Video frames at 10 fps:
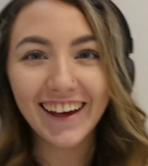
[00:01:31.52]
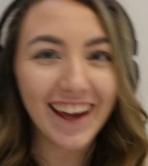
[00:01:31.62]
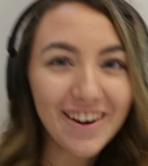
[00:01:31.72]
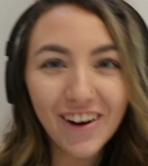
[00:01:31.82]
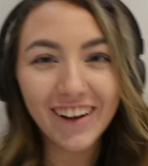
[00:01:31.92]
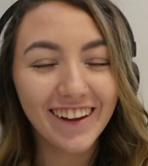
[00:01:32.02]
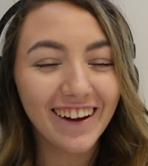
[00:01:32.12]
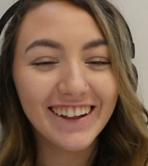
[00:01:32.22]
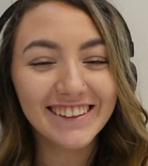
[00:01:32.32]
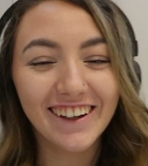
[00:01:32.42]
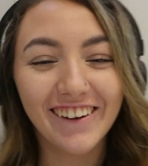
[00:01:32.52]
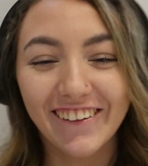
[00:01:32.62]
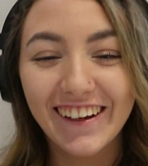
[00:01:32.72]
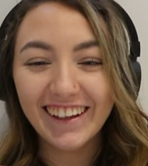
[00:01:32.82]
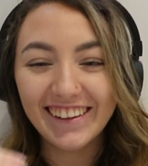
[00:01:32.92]
King Von, like, I don't
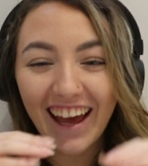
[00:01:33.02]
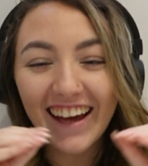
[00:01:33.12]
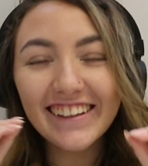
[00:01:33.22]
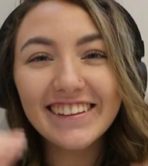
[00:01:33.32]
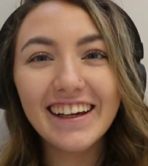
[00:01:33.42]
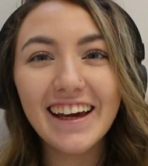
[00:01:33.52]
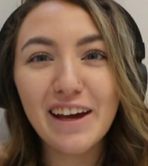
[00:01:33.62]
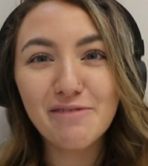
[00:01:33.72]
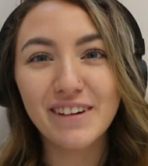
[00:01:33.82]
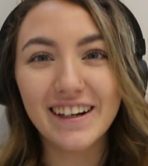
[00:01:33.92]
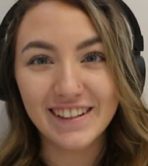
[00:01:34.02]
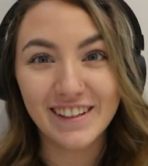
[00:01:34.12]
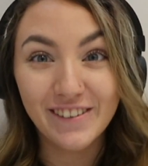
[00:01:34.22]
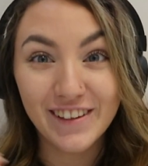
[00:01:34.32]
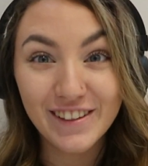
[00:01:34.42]
know, the energy he brings
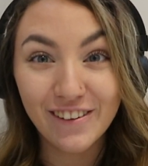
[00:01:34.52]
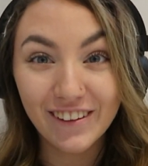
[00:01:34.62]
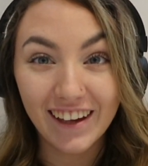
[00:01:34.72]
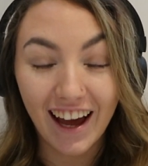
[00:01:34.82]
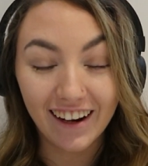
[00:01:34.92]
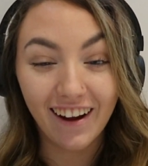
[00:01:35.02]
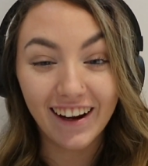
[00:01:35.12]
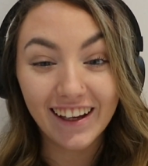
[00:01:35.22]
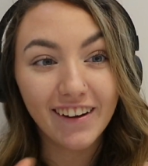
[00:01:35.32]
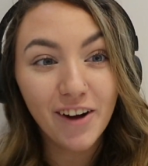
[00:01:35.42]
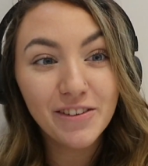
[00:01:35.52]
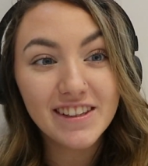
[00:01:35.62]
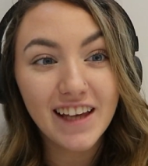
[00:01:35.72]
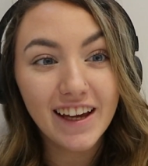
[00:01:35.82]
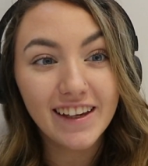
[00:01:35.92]
to a song, yeah, like I would
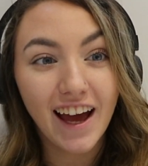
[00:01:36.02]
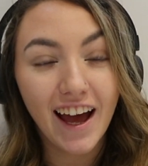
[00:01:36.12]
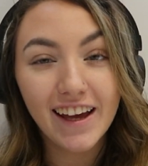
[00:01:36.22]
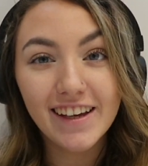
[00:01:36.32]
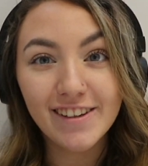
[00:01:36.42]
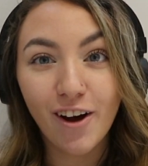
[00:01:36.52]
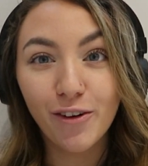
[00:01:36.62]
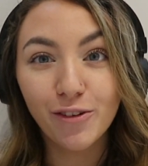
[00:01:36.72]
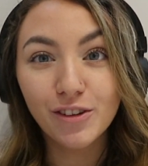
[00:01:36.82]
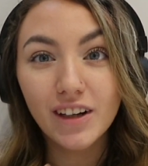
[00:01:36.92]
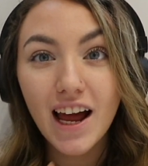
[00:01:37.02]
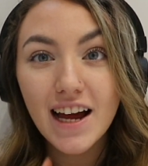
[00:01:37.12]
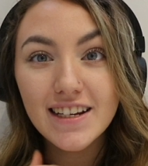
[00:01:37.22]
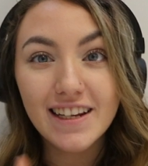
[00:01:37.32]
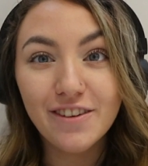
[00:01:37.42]
say, yeah, his whole
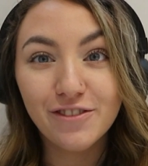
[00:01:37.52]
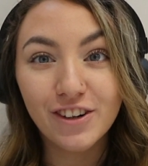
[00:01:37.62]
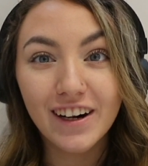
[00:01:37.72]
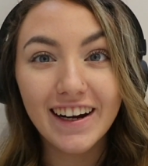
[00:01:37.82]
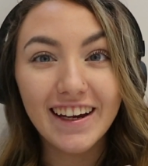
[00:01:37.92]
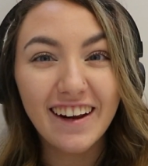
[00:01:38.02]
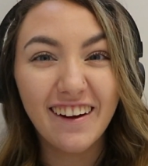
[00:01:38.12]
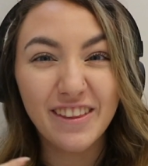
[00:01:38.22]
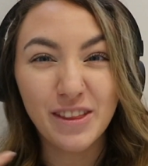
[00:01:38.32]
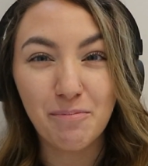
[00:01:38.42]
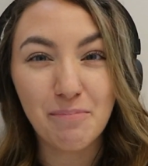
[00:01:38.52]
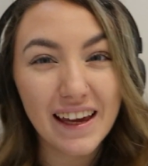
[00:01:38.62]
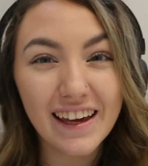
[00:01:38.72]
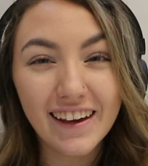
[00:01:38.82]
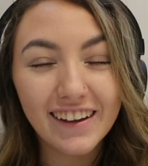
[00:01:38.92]
delivery and like the
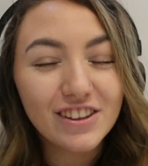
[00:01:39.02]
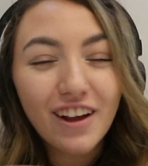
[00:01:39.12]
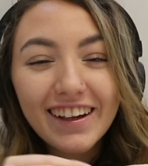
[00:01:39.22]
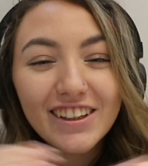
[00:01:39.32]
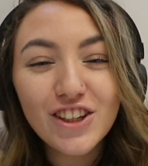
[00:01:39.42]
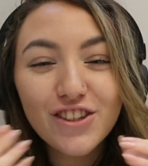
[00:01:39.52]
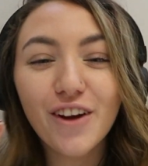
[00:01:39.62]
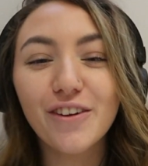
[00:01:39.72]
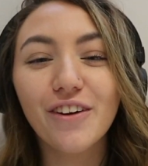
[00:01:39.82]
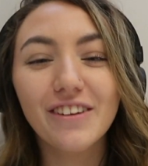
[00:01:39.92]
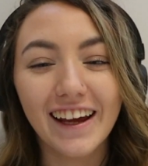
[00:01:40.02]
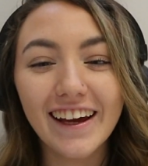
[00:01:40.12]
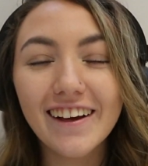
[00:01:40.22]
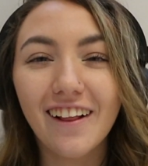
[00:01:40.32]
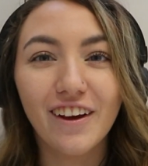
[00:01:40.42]
beat, it's like, it's just so
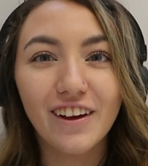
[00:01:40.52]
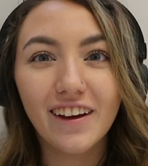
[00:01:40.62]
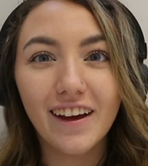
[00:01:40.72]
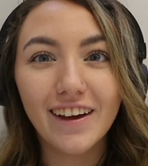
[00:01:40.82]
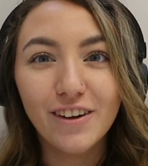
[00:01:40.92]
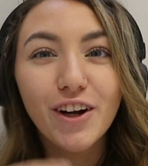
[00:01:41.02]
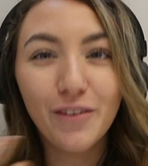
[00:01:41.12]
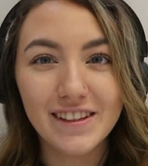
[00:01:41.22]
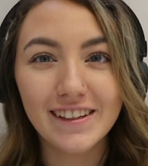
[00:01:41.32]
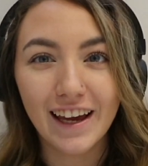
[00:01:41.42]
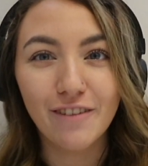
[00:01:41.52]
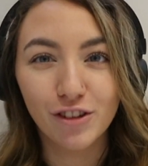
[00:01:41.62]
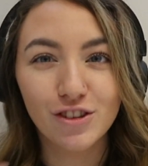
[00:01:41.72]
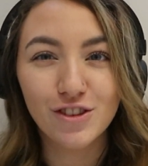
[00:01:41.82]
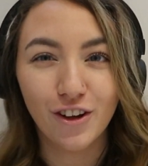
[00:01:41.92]
unique, like, you know, it's a King
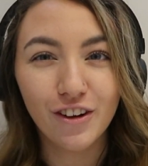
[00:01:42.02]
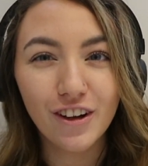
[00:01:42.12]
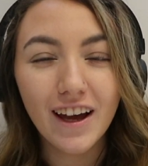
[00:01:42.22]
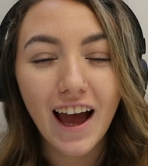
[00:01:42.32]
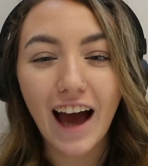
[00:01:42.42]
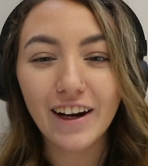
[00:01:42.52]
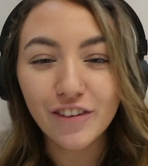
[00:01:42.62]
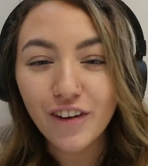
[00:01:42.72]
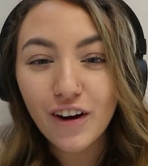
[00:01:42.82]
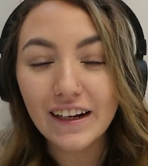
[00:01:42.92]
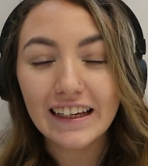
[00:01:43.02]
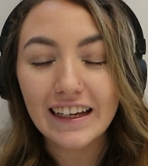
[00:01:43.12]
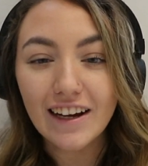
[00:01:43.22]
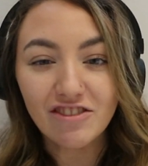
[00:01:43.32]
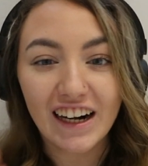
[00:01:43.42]
Von song, and I've
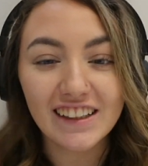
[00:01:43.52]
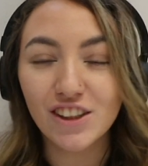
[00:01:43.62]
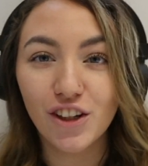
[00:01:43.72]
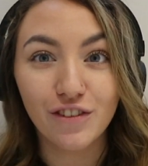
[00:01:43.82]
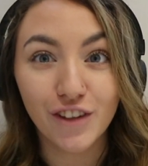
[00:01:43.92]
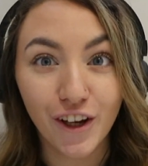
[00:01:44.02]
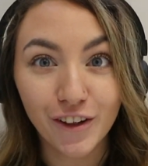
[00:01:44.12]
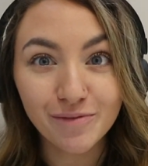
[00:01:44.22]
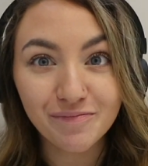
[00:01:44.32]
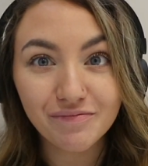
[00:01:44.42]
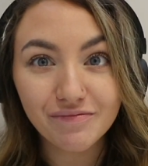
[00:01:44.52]
only reacted to a few,